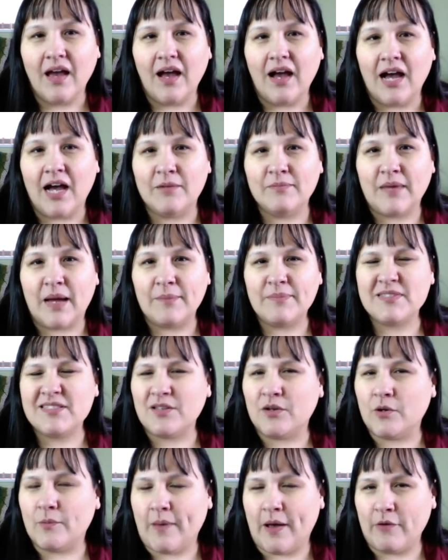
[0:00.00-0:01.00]
I'm
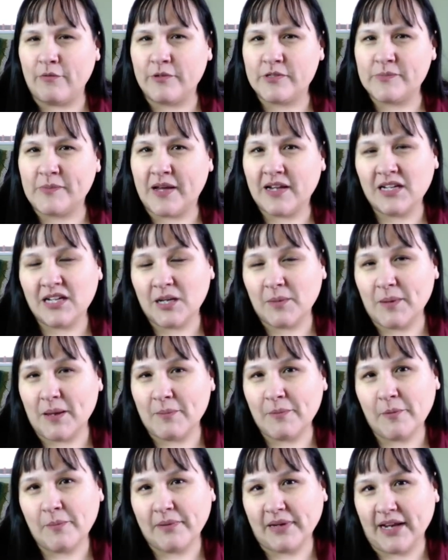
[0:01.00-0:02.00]
slow about responding to
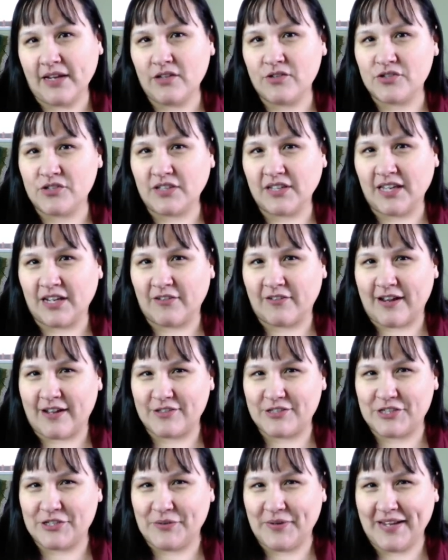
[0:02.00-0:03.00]
people, but I usually get
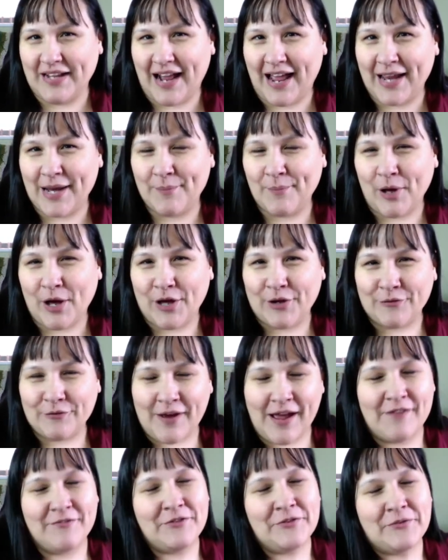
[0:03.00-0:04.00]
around to it. I am on
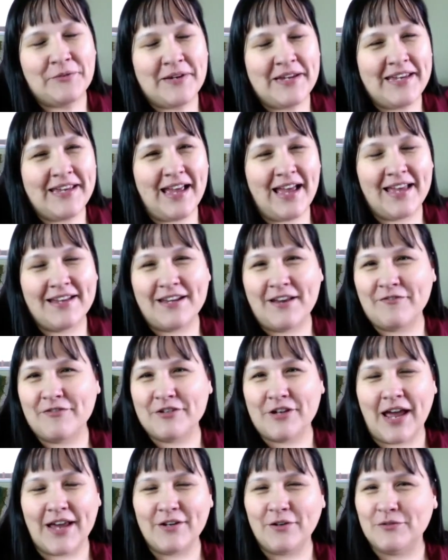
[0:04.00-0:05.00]
Ravelry. I
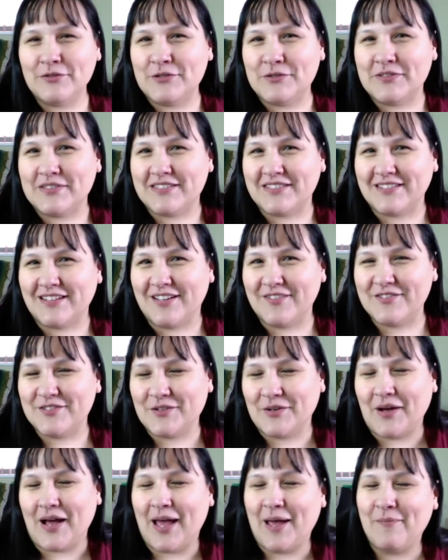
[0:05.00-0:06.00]
don't do this enough,
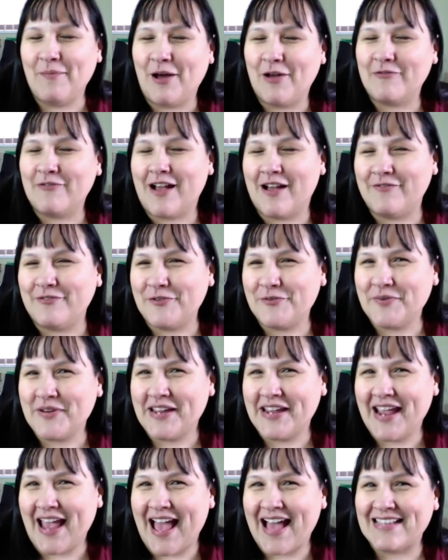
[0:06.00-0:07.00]
so I am on
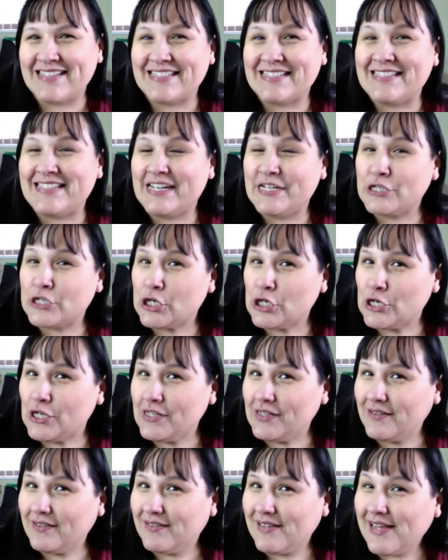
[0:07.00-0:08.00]
Ravelry as Knit
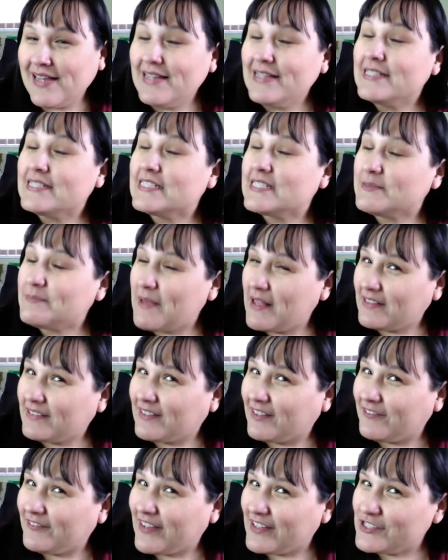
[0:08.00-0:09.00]
Girl, spelled
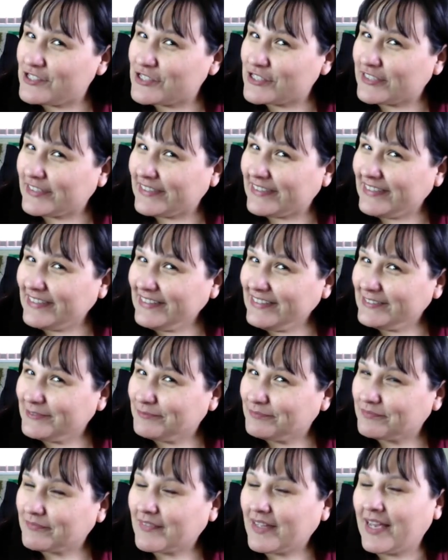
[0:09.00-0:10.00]
conventionally.
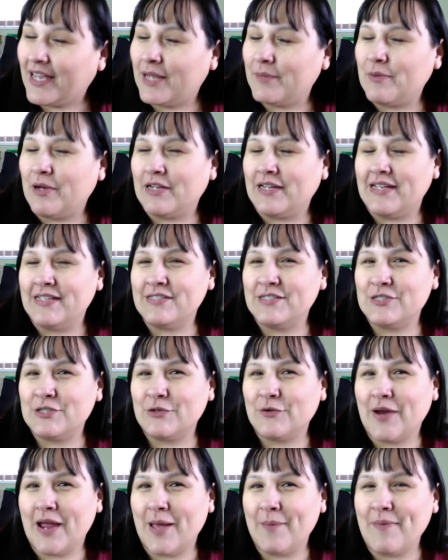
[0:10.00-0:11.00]
I am on
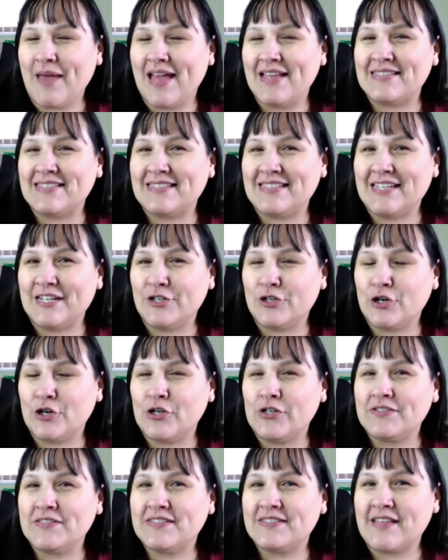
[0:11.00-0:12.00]
Instagram as
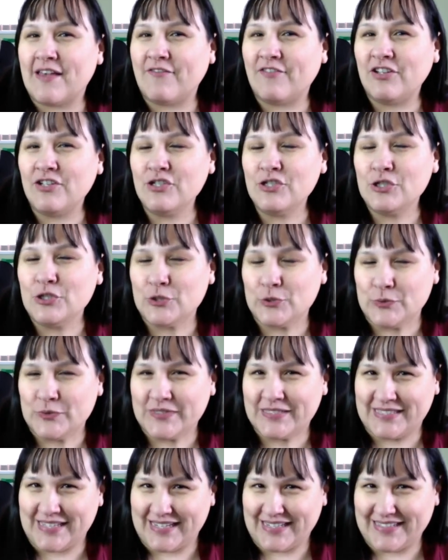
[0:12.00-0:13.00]

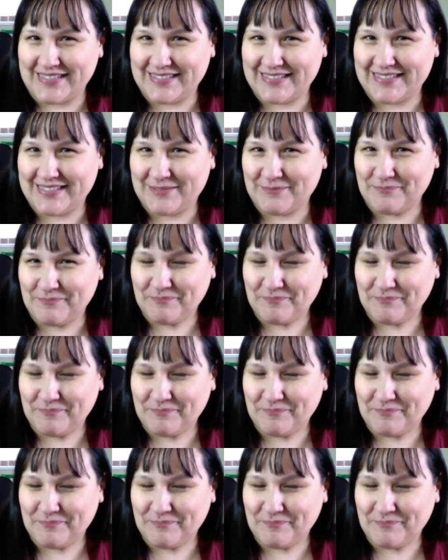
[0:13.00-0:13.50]
knitgirl726.